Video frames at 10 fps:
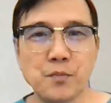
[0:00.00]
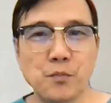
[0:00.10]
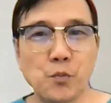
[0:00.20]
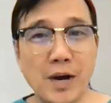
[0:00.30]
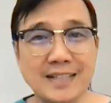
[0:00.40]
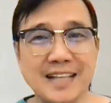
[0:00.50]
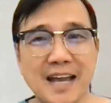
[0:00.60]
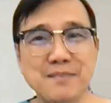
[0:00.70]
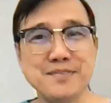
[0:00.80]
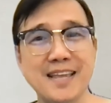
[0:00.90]
What
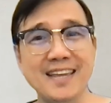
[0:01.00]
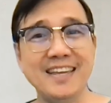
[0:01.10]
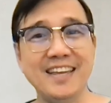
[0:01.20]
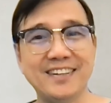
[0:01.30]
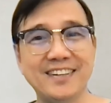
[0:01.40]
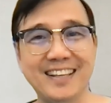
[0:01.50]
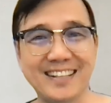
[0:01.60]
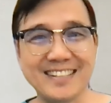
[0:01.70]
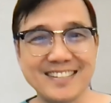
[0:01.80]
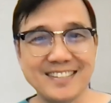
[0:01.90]
I'm saying here
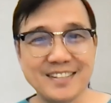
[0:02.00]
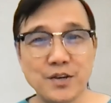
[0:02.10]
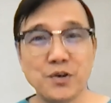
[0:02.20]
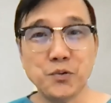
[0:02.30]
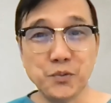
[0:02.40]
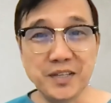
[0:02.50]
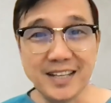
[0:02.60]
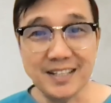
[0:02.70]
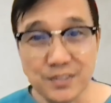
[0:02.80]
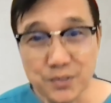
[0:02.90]
is, we
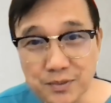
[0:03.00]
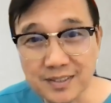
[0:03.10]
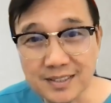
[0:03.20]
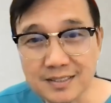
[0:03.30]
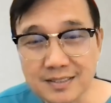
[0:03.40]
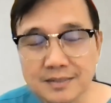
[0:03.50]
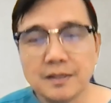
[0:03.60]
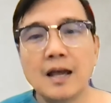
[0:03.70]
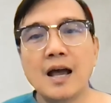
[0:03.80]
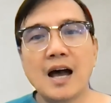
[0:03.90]
can do this.
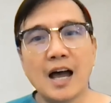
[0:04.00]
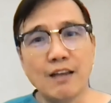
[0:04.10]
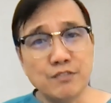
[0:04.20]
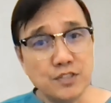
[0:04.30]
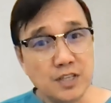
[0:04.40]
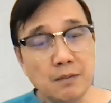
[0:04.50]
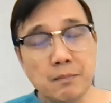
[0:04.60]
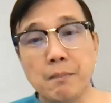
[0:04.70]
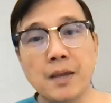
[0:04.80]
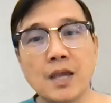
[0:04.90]
I've seen my
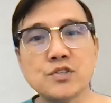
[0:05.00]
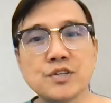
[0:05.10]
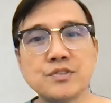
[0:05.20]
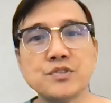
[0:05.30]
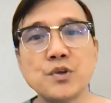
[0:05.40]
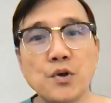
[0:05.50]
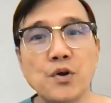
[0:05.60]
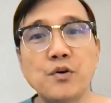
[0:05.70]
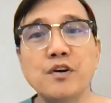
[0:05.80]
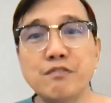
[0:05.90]
patients
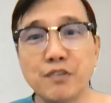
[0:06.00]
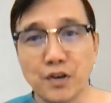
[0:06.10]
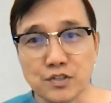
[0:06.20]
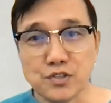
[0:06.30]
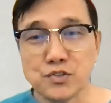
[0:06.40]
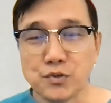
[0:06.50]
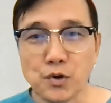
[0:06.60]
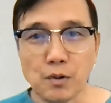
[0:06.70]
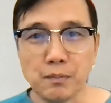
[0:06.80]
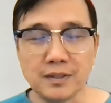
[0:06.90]
revert to
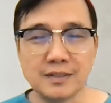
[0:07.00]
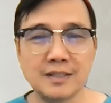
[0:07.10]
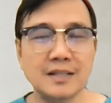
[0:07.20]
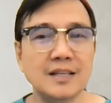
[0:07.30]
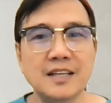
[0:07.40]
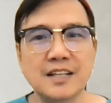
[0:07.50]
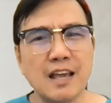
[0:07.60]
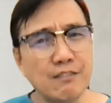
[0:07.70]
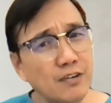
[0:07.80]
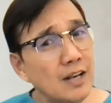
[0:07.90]
normal. In
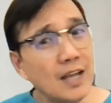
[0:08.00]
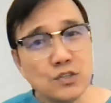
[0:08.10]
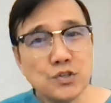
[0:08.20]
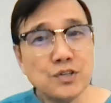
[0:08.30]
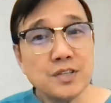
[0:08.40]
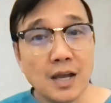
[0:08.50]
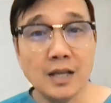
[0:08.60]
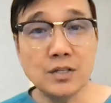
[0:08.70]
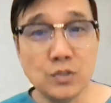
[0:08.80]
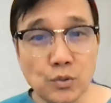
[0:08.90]
every lectures
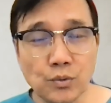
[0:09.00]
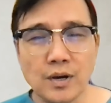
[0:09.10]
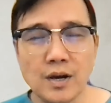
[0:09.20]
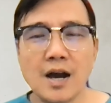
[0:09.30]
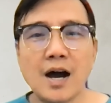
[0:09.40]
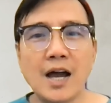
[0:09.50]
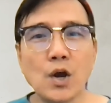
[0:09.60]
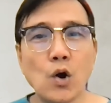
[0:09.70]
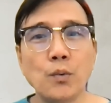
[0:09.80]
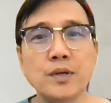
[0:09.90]
I do, I
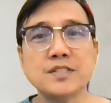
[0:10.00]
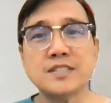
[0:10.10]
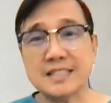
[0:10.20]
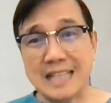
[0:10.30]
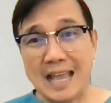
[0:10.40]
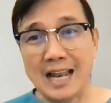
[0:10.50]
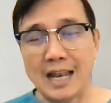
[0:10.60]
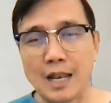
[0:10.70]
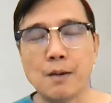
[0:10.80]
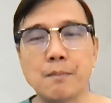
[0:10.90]
always
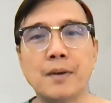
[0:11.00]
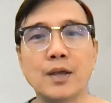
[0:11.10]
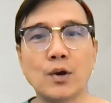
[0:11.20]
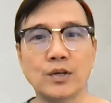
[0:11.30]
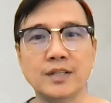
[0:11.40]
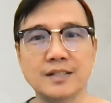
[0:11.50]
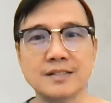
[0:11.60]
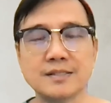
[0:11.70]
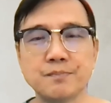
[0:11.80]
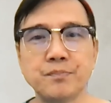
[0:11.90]
tell my
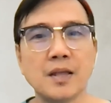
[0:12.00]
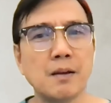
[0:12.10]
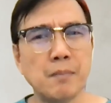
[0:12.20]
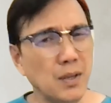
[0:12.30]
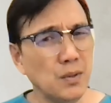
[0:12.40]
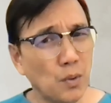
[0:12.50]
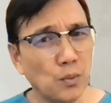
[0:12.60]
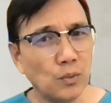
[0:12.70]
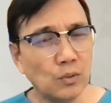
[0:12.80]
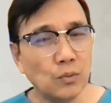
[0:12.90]
audience, My
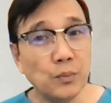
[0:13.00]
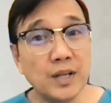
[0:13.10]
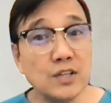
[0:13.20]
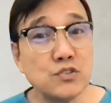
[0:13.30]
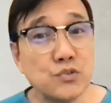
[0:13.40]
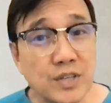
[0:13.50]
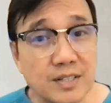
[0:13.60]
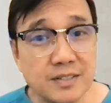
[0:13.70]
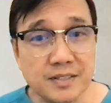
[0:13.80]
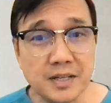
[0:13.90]
goal when I treat
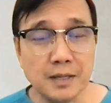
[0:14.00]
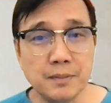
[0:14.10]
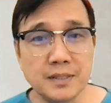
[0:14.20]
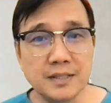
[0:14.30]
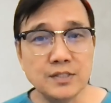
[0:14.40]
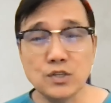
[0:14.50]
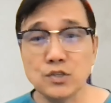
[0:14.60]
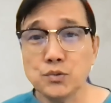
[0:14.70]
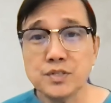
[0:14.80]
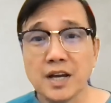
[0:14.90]
diabetes is
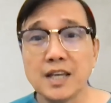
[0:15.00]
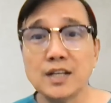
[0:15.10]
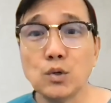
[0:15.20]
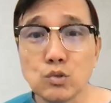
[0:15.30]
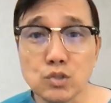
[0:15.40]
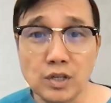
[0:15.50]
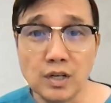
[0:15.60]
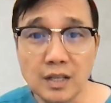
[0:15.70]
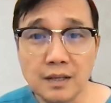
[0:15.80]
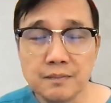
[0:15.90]
to diagnose early.